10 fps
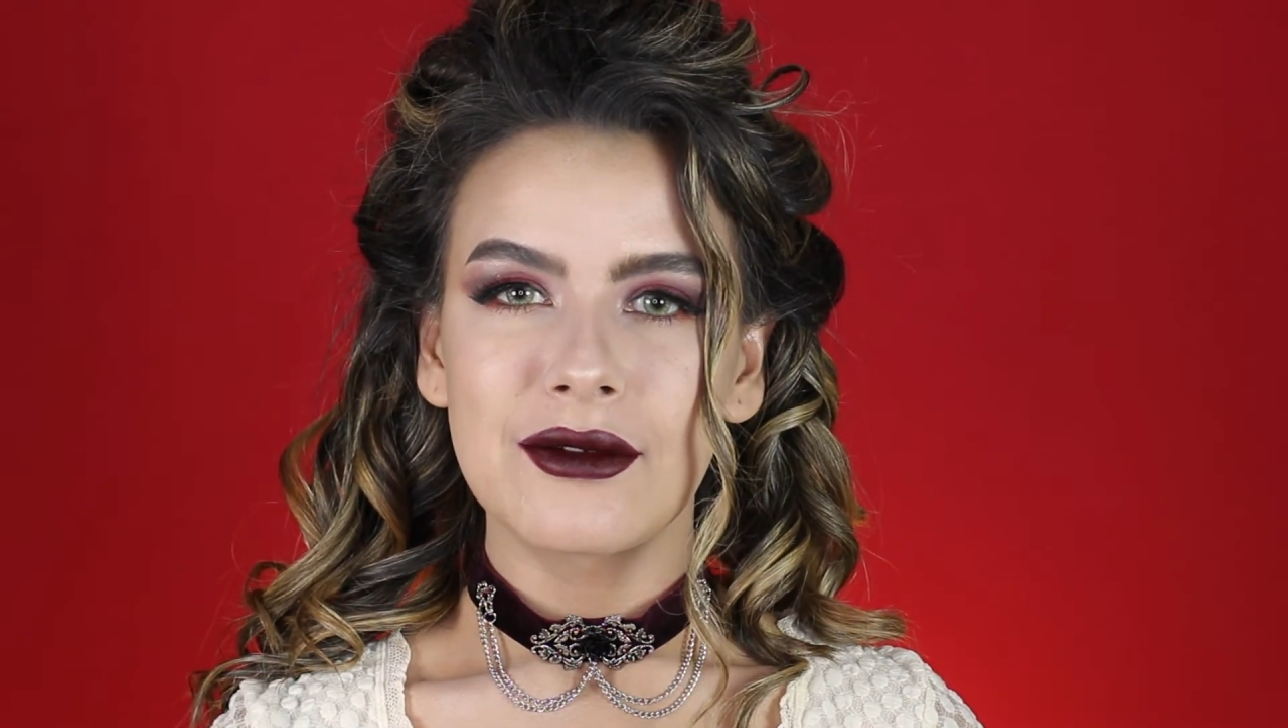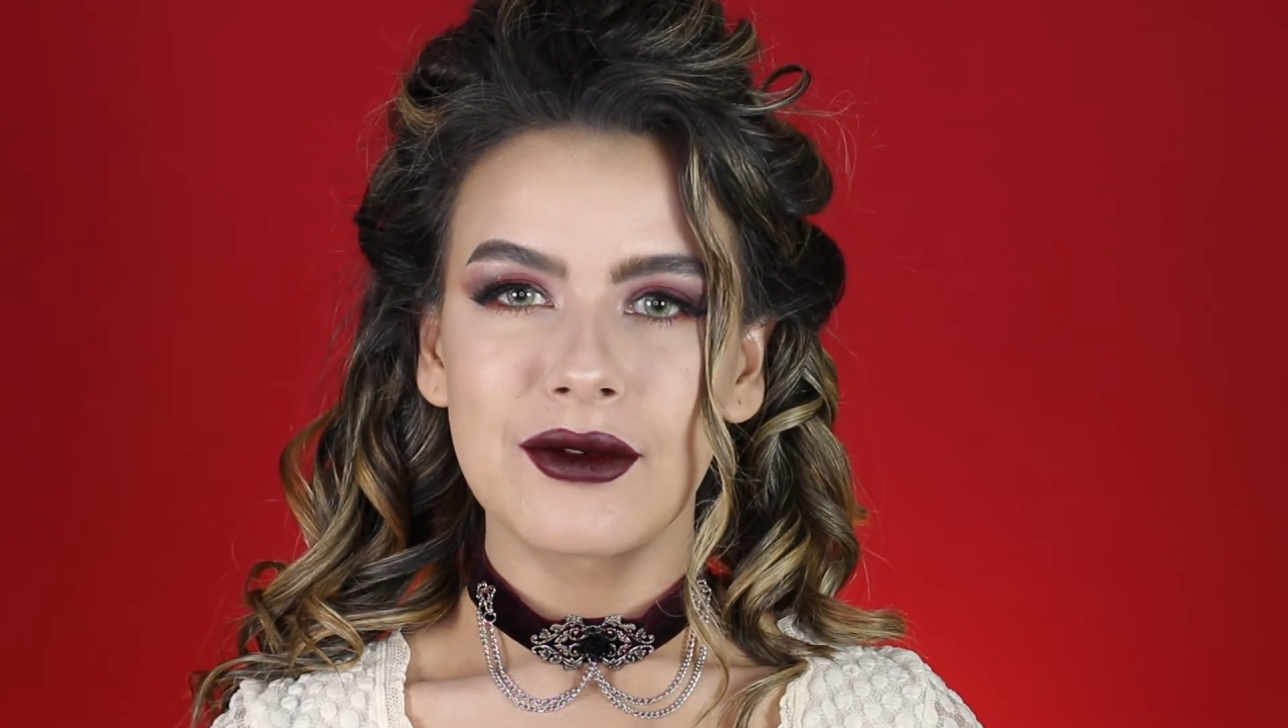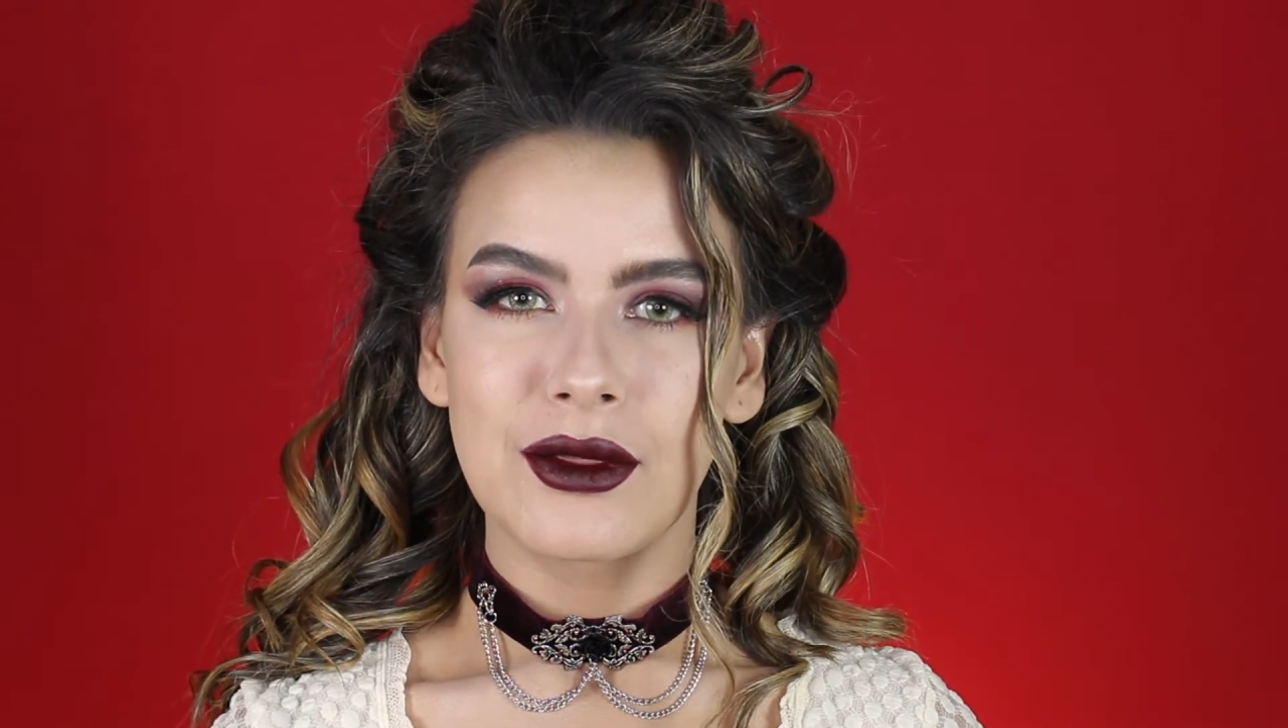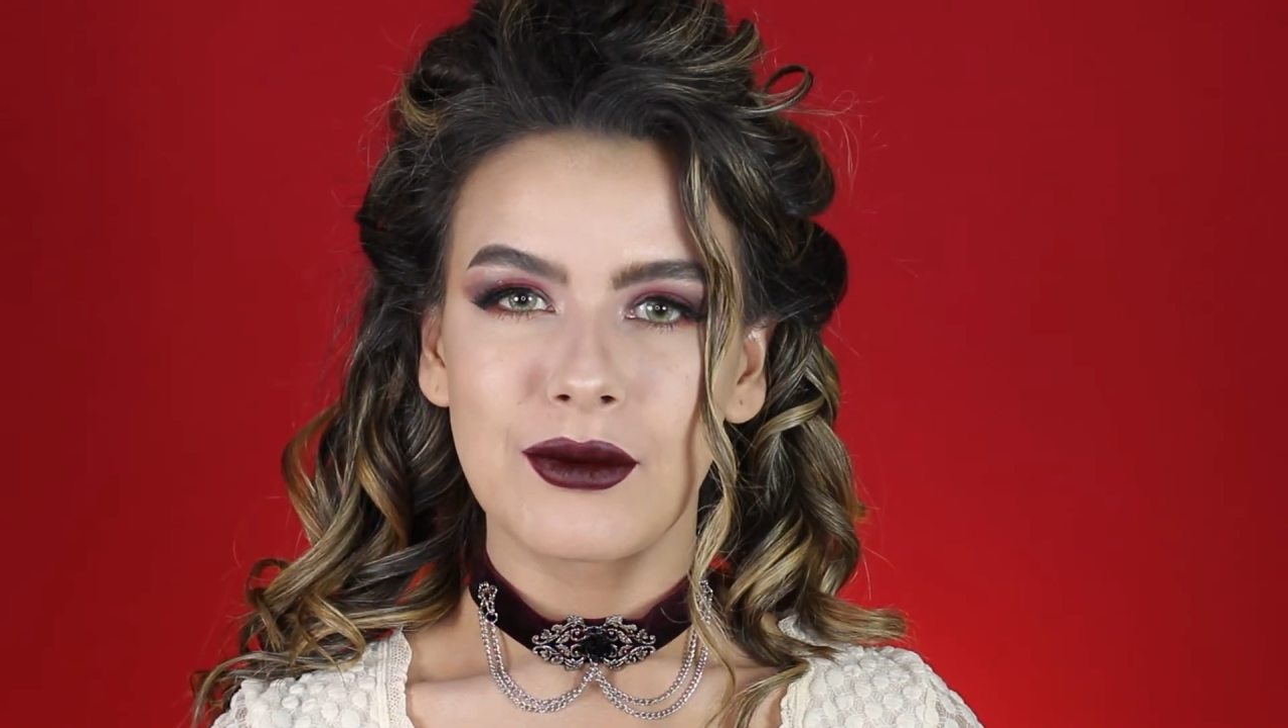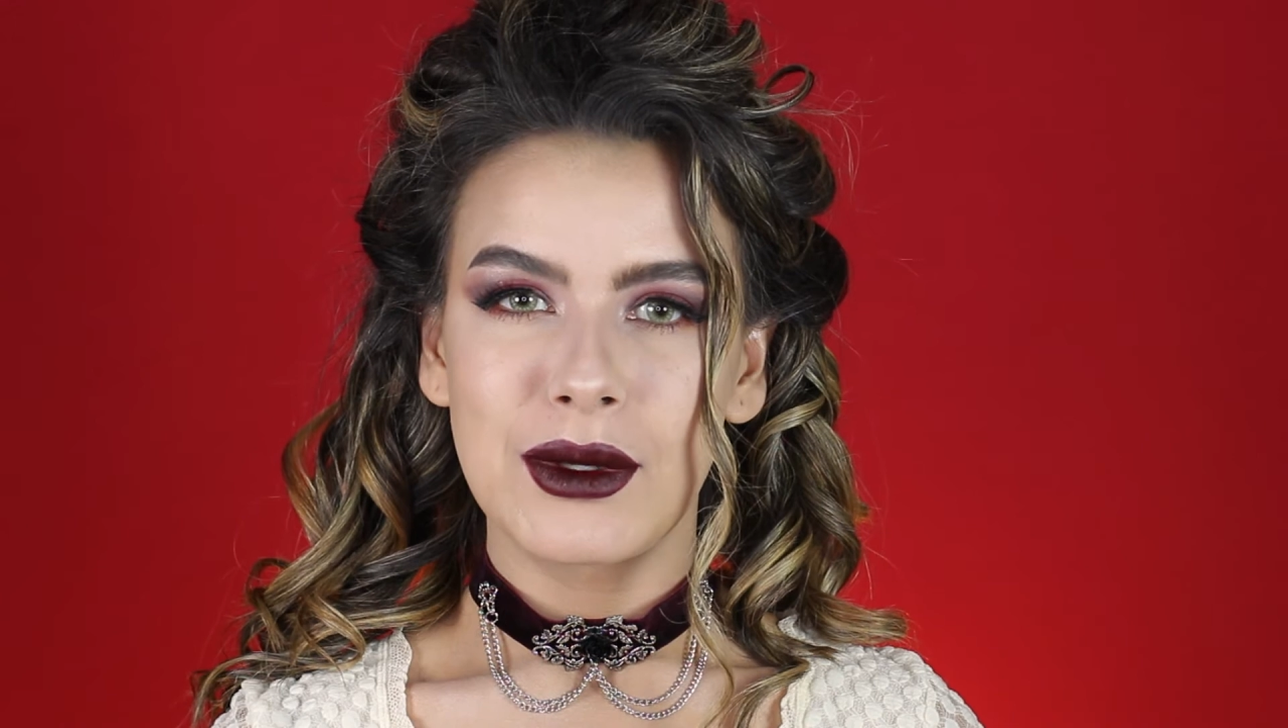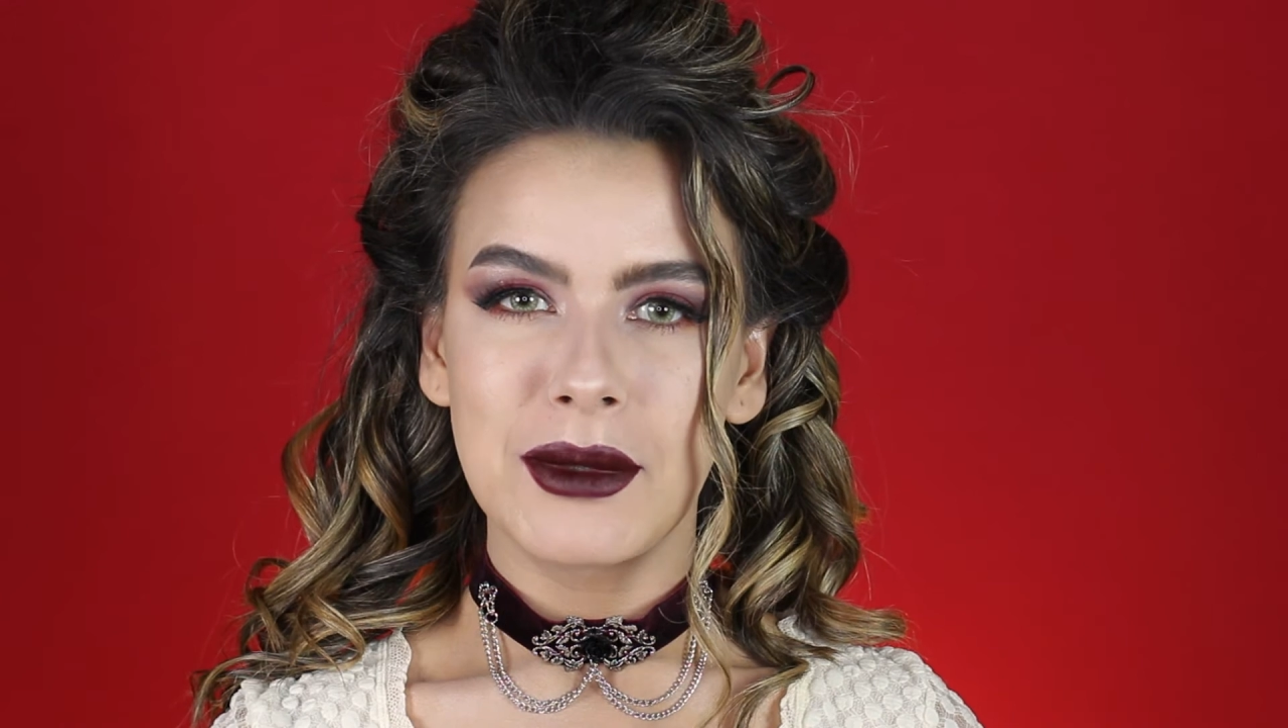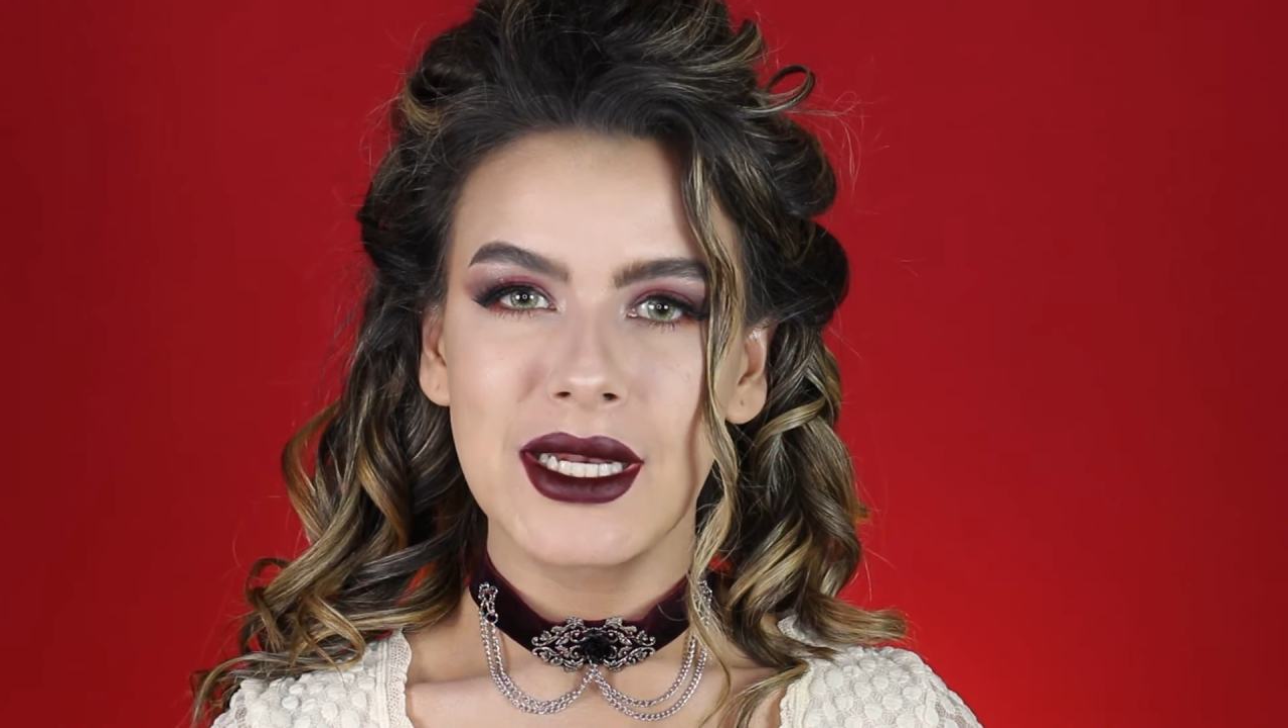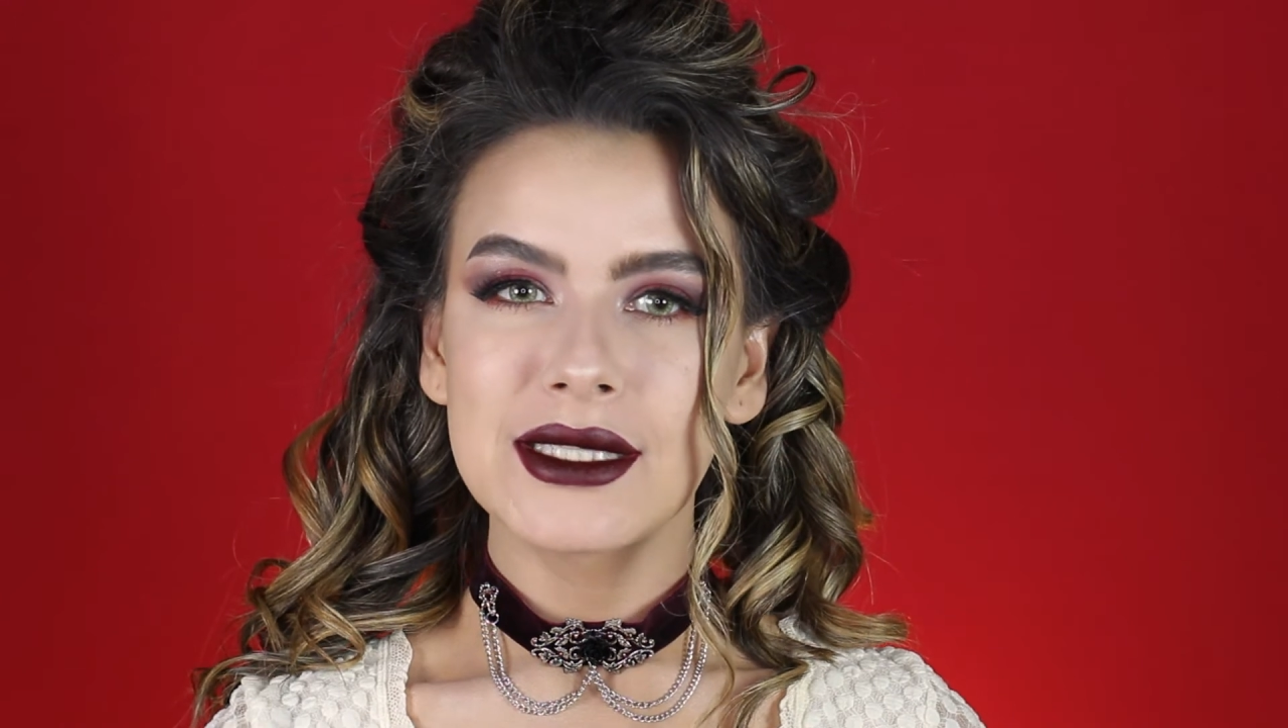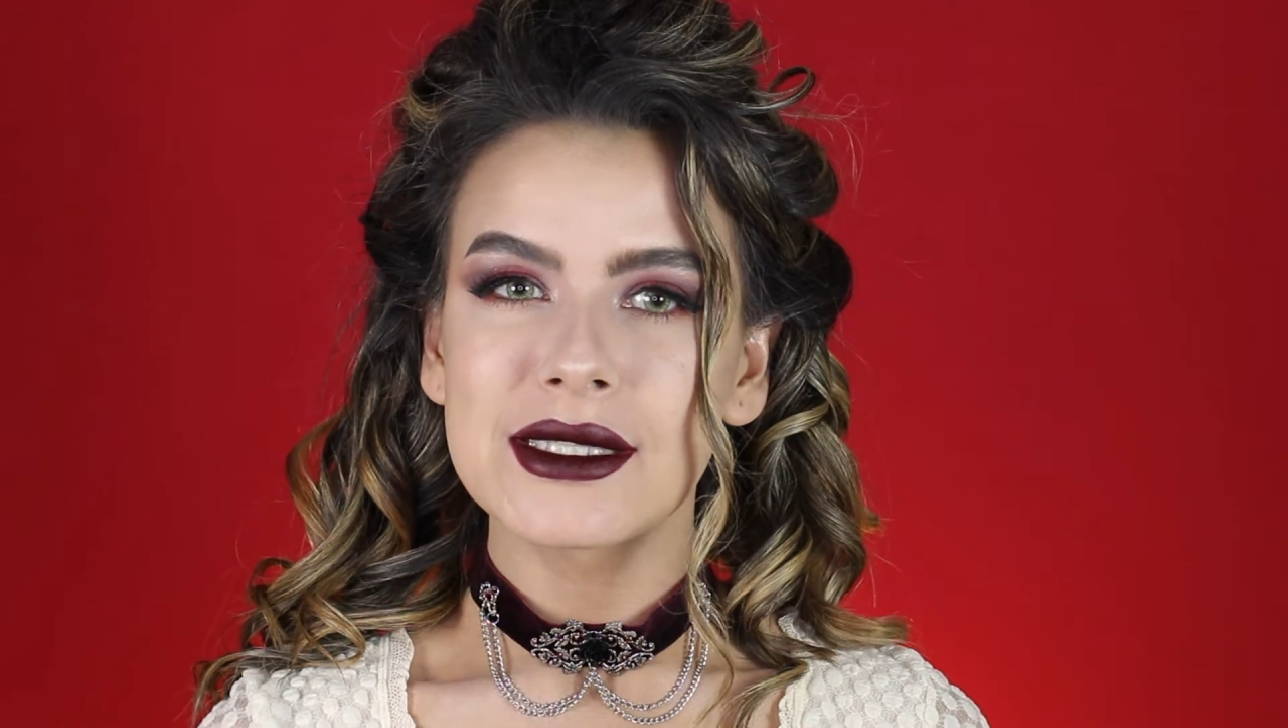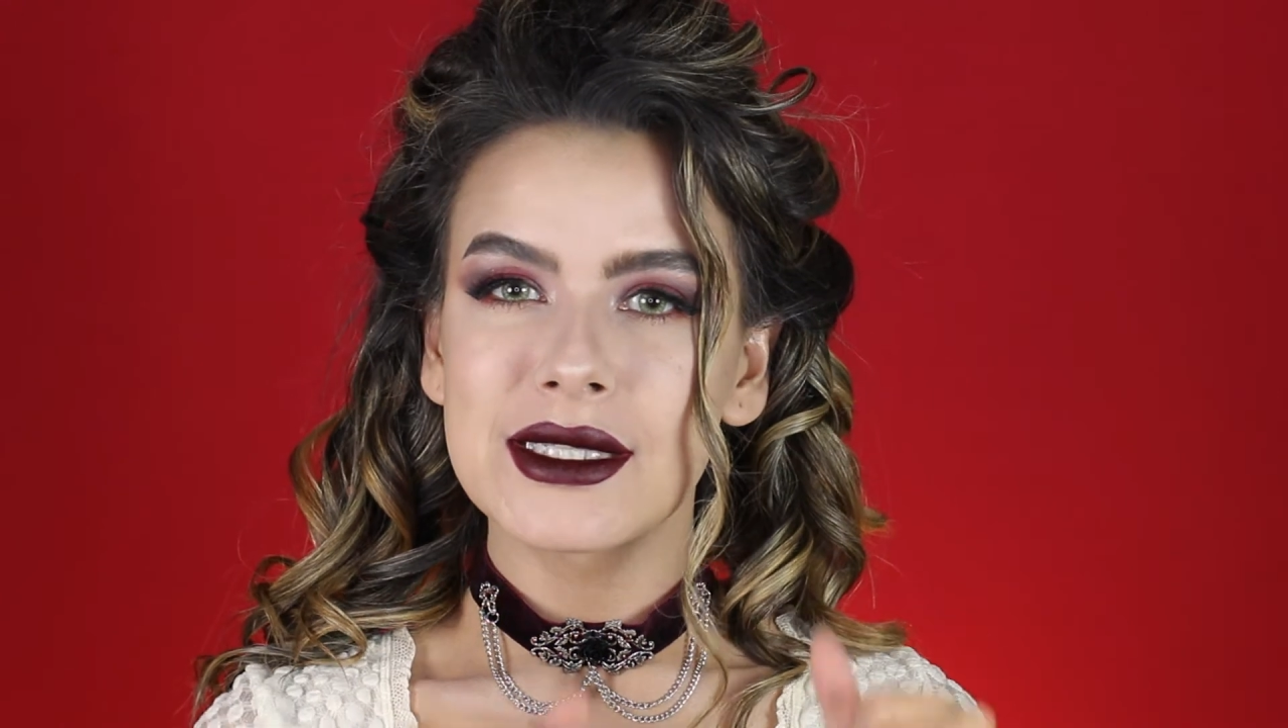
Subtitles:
for 3 minutes,